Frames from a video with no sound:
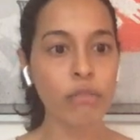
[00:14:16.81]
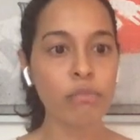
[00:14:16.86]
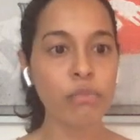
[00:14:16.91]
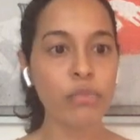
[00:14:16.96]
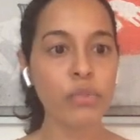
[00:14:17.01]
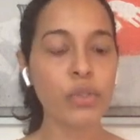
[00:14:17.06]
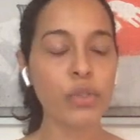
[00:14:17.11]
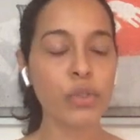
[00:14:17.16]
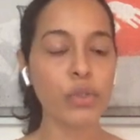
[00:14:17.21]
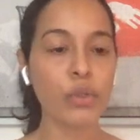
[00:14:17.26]

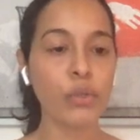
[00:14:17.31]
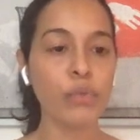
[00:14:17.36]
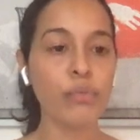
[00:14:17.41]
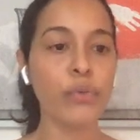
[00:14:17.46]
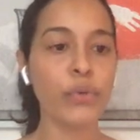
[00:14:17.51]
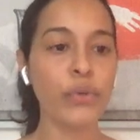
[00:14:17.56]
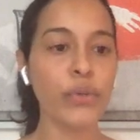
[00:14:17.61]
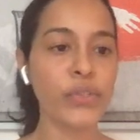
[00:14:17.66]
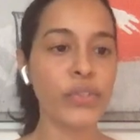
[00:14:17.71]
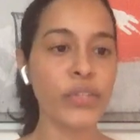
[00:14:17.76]
So
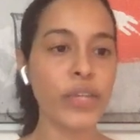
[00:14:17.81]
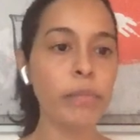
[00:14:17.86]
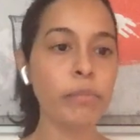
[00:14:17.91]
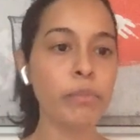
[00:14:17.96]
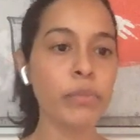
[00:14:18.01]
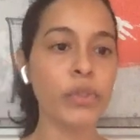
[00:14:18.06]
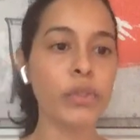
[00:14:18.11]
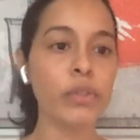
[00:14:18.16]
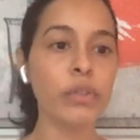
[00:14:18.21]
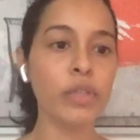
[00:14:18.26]
for
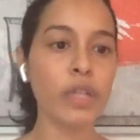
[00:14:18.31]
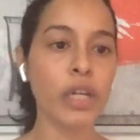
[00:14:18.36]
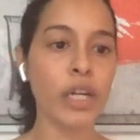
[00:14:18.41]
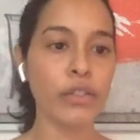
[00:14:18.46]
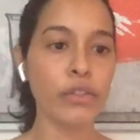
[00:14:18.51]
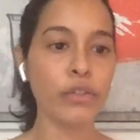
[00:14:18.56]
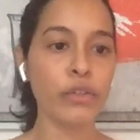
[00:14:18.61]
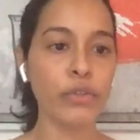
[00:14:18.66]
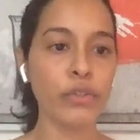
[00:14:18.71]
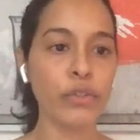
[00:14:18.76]
example,
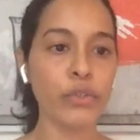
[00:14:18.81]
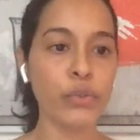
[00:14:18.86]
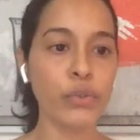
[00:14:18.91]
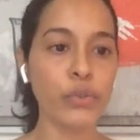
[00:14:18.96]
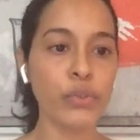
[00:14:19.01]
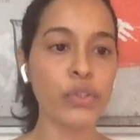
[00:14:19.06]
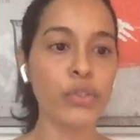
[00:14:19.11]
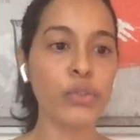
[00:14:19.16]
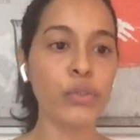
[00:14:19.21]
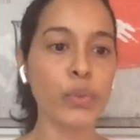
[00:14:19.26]
under
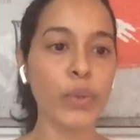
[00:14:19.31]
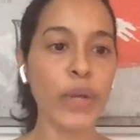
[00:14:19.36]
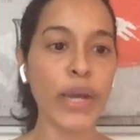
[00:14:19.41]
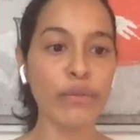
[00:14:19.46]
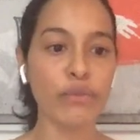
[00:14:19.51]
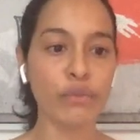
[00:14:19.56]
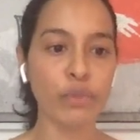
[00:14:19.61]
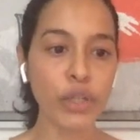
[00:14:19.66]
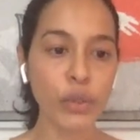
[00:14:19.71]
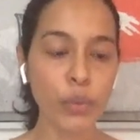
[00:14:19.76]
resources, you
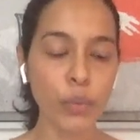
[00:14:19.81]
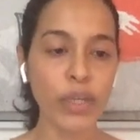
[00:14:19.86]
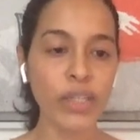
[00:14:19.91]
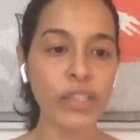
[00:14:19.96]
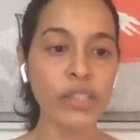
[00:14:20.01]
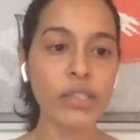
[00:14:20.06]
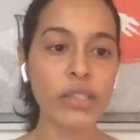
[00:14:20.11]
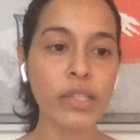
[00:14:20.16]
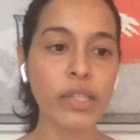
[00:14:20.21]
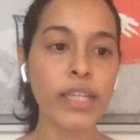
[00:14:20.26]
have
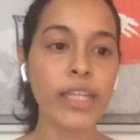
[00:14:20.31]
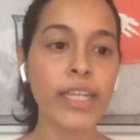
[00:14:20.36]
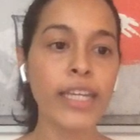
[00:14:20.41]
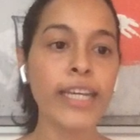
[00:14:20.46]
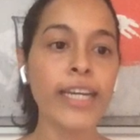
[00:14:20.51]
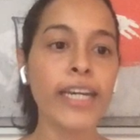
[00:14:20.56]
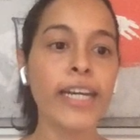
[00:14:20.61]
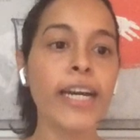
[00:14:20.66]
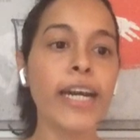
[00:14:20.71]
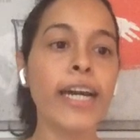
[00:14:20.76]
requests,
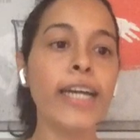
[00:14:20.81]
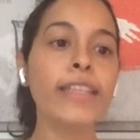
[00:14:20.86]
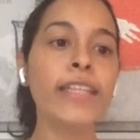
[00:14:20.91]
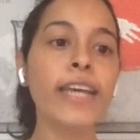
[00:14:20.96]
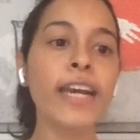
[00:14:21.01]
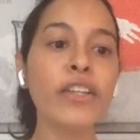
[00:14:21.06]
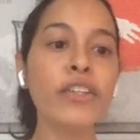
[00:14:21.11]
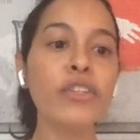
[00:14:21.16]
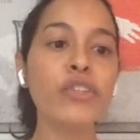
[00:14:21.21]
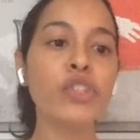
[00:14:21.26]
and
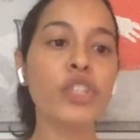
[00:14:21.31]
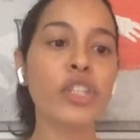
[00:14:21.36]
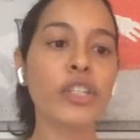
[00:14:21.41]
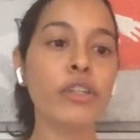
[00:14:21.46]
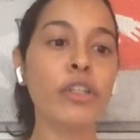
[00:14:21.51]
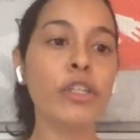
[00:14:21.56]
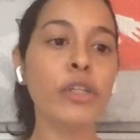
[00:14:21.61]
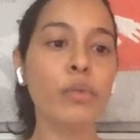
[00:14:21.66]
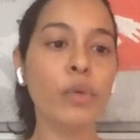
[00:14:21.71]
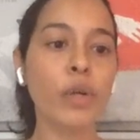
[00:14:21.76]
that is
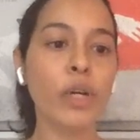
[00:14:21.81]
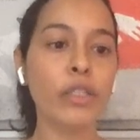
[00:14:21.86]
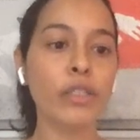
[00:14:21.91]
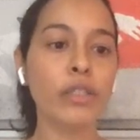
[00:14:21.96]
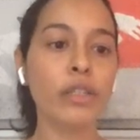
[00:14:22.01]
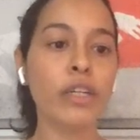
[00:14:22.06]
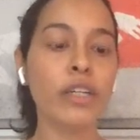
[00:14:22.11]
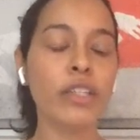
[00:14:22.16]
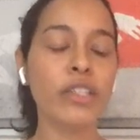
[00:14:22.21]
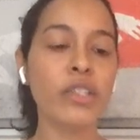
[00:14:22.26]
generally what
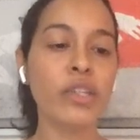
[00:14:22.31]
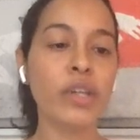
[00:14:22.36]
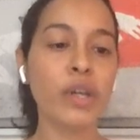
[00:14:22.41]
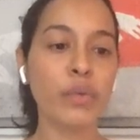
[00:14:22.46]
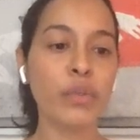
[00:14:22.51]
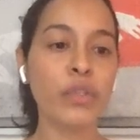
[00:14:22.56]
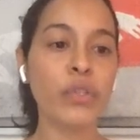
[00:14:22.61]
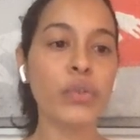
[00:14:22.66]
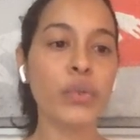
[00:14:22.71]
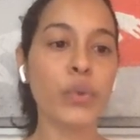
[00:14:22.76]
a
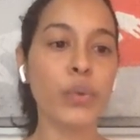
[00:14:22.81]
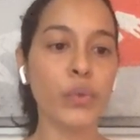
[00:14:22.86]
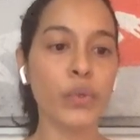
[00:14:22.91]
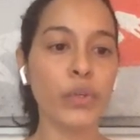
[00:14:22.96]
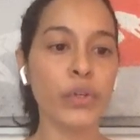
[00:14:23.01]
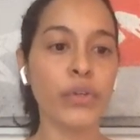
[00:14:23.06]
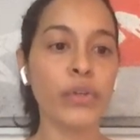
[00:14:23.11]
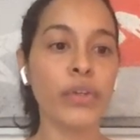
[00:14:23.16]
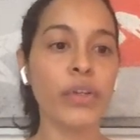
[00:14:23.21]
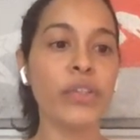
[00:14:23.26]
service
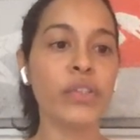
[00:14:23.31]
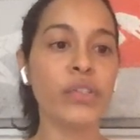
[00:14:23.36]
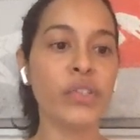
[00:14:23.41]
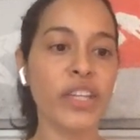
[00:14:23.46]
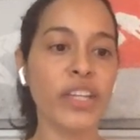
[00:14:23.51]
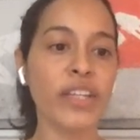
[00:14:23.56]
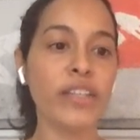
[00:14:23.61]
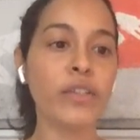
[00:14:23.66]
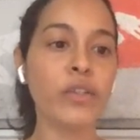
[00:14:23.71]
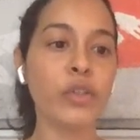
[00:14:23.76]
owner is
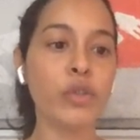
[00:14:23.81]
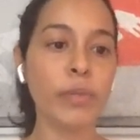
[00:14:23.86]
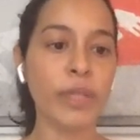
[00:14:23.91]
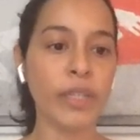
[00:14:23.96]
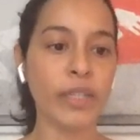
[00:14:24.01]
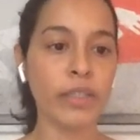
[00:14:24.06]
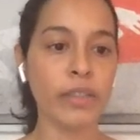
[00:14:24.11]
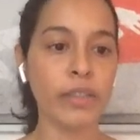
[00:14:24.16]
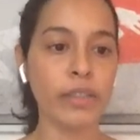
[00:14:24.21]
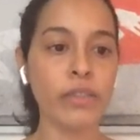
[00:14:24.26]
telling
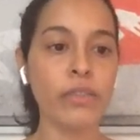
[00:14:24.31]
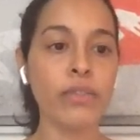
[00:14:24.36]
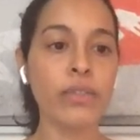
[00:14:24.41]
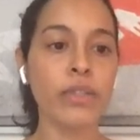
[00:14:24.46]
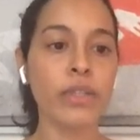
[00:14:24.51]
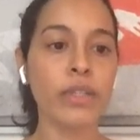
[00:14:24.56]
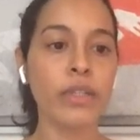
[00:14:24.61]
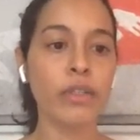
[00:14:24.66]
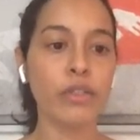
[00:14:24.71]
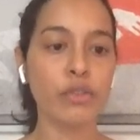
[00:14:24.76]
Kubernetes
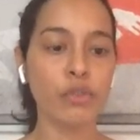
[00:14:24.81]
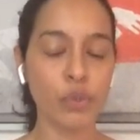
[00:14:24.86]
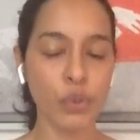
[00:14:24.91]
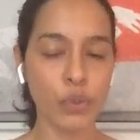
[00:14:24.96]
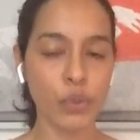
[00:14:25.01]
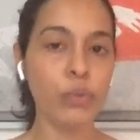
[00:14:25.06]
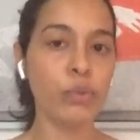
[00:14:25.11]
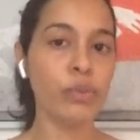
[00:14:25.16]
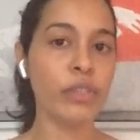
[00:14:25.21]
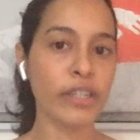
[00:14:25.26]

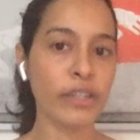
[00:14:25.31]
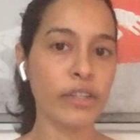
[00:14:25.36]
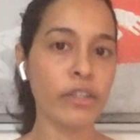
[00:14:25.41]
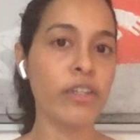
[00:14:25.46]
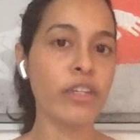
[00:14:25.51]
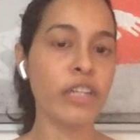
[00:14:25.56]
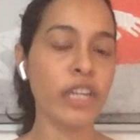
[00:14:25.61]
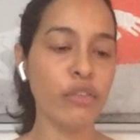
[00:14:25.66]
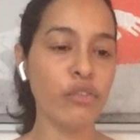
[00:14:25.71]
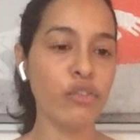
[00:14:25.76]
through
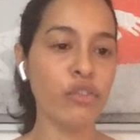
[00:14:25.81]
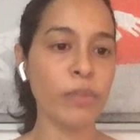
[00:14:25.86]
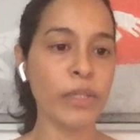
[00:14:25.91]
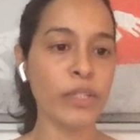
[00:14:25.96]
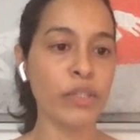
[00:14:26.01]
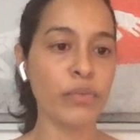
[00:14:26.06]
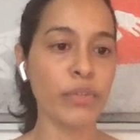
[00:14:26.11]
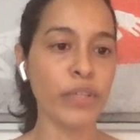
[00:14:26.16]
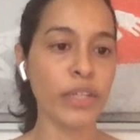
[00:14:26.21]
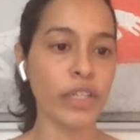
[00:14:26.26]
declarative
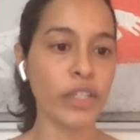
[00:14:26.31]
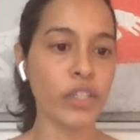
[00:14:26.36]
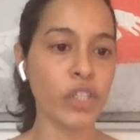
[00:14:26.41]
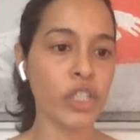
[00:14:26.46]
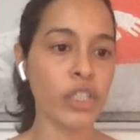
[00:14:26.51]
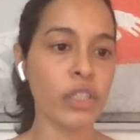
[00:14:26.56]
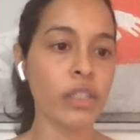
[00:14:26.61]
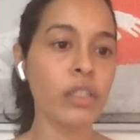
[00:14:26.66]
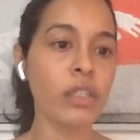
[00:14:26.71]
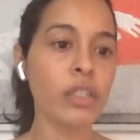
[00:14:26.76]

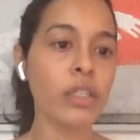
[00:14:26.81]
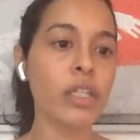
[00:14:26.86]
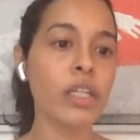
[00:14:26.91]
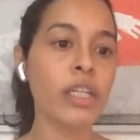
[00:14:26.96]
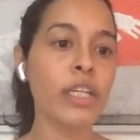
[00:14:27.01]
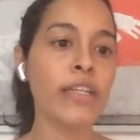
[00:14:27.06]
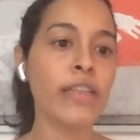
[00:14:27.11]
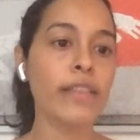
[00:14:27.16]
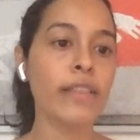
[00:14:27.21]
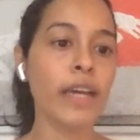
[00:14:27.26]
specification,
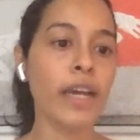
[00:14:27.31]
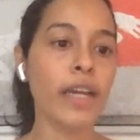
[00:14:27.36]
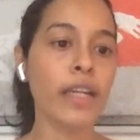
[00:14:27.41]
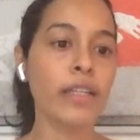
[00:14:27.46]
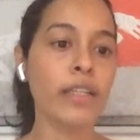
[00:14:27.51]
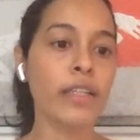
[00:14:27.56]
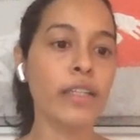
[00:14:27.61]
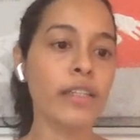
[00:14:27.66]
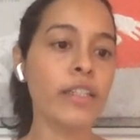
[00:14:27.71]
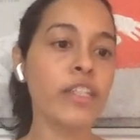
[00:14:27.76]
that
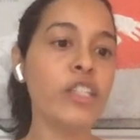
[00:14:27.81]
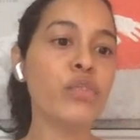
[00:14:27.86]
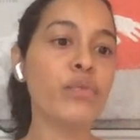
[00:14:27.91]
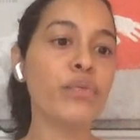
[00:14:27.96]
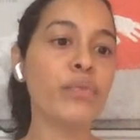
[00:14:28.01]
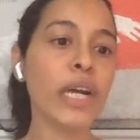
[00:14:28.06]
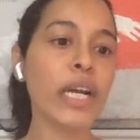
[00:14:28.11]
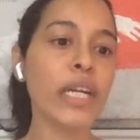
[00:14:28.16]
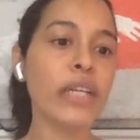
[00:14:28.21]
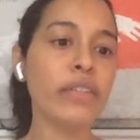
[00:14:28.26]
it needs
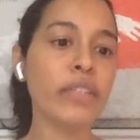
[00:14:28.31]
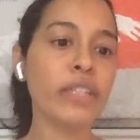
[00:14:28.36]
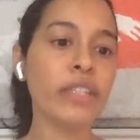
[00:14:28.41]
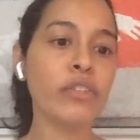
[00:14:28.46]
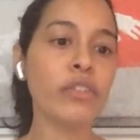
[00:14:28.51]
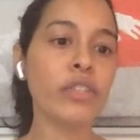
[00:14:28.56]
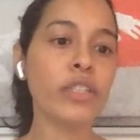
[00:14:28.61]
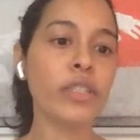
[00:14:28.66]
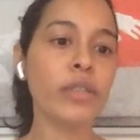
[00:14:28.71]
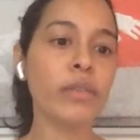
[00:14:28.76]

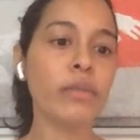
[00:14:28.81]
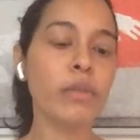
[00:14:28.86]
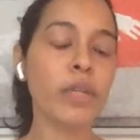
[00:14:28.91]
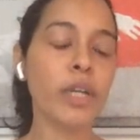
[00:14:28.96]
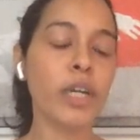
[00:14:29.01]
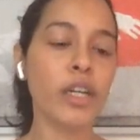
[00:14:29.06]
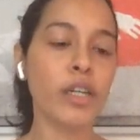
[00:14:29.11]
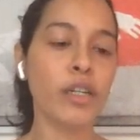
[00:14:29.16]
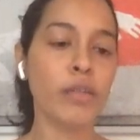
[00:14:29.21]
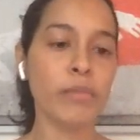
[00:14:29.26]
500
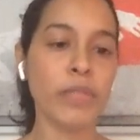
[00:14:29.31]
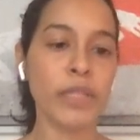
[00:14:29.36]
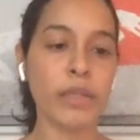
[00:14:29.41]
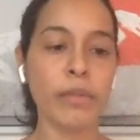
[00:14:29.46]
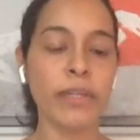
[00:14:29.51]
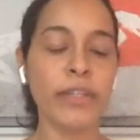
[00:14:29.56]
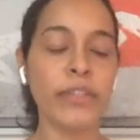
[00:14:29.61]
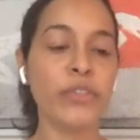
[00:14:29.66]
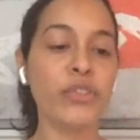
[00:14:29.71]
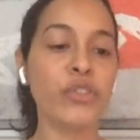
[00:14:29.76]

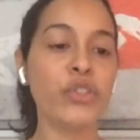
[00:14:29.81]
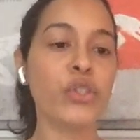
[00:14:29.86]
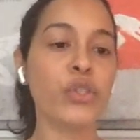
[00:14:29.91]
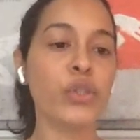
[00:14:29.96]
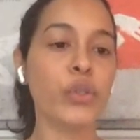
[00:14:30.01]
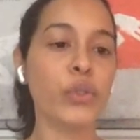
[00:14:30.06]
megabytes